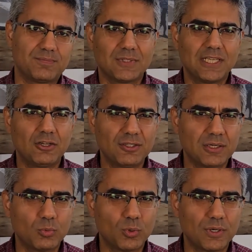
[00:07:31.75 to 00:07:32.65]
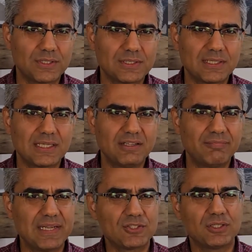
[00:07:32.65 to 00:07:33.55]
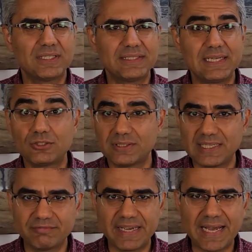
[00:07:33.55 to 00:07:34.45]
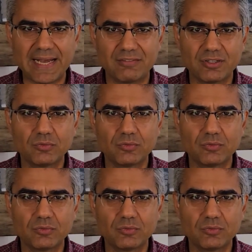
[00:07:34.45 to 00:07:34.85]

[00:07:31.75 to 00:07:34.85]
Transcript: In other words, if based on the data that we have,